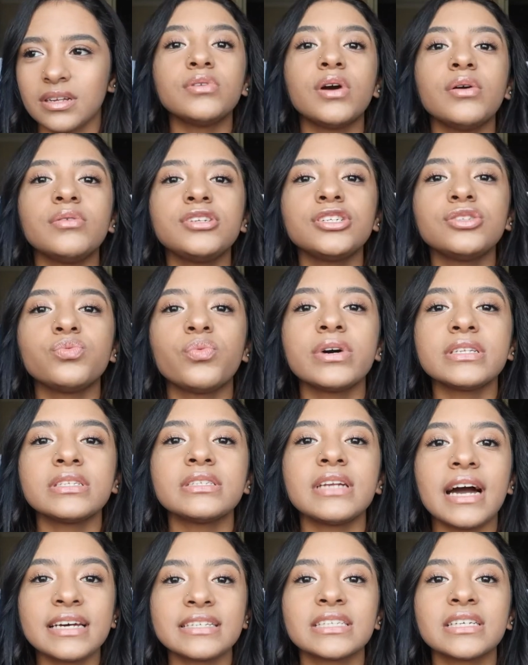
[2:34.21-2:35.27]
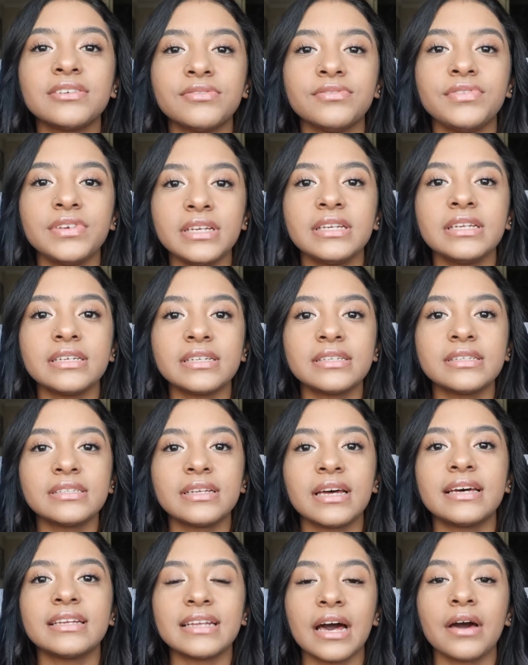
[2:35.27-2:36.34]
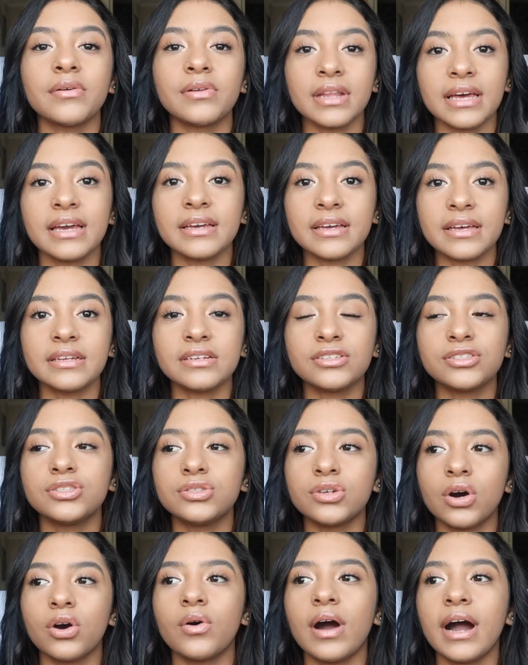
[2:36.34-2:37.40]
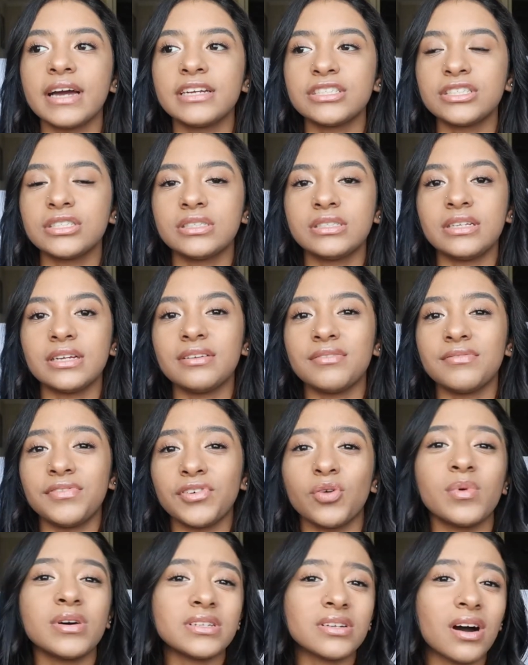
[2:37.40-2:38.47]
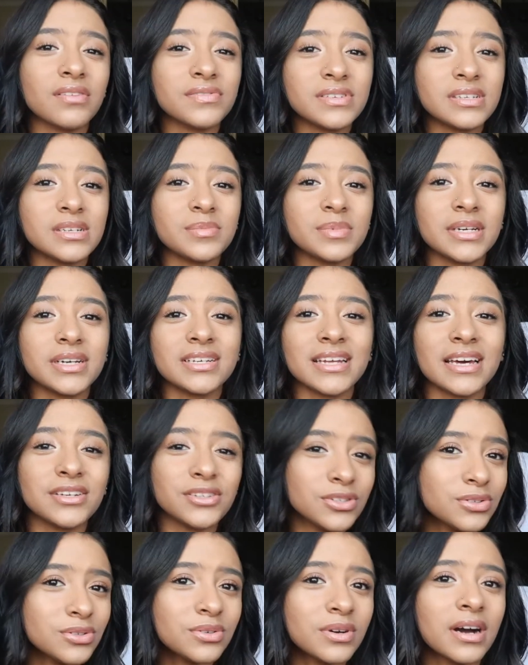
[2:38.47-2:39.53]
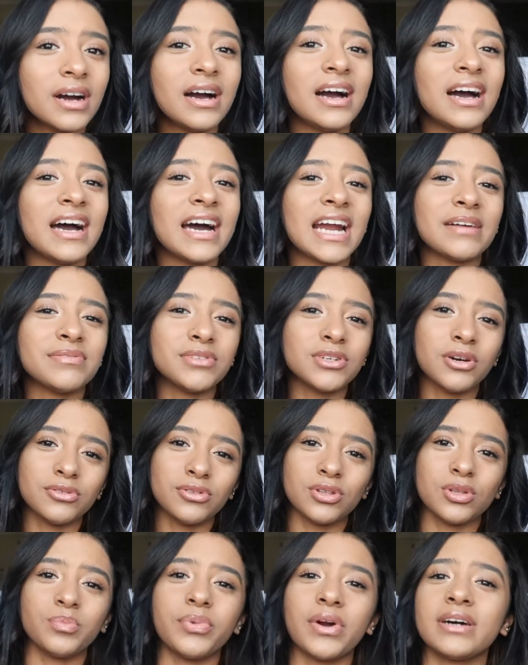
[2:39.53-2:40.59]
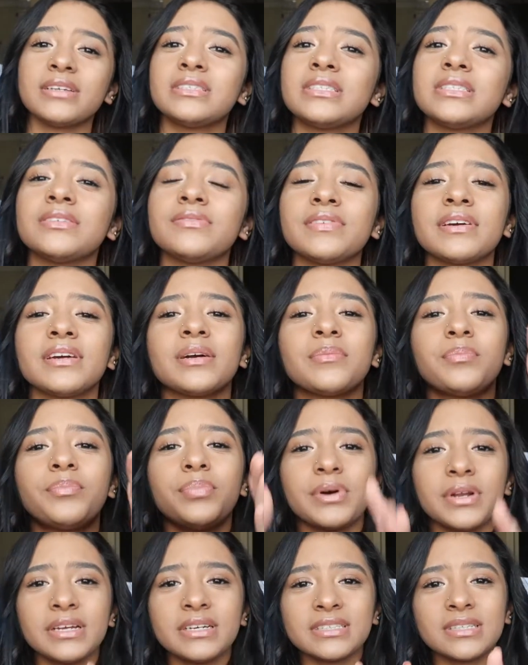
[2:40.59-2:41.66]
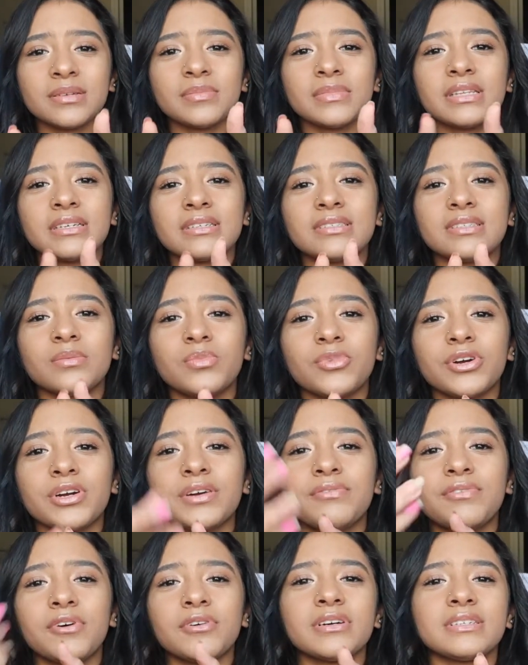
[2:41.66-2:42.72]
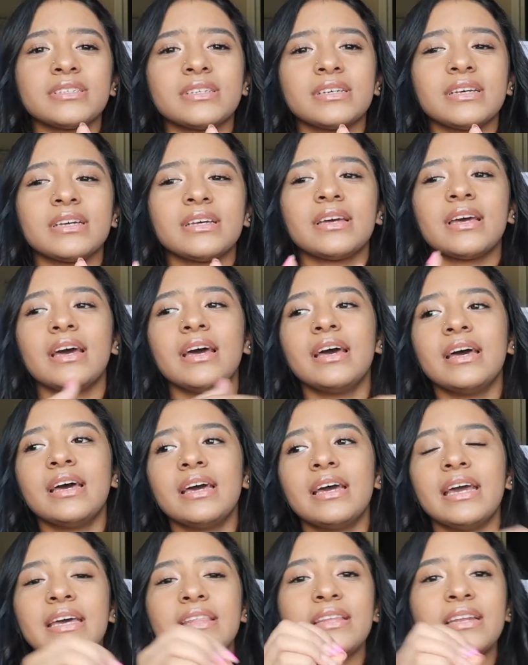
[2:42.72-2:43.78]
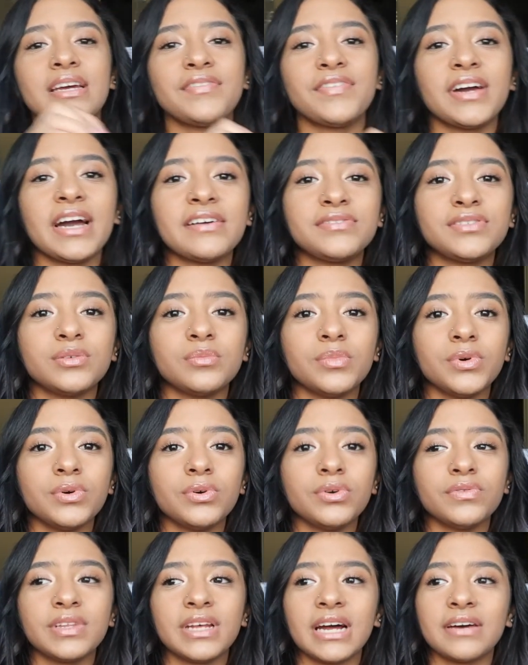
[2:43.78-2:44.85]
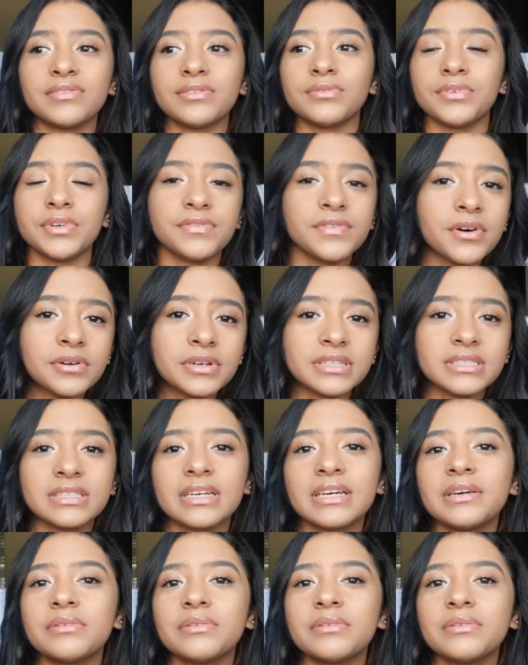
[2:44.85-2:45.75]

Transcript: It just wasn't as convenient as I would like it. So I just didn't film as often because I knew I'd have to go through the process of like putting something somewhere, focusing it, and then if I have to move, then I have to refocus it.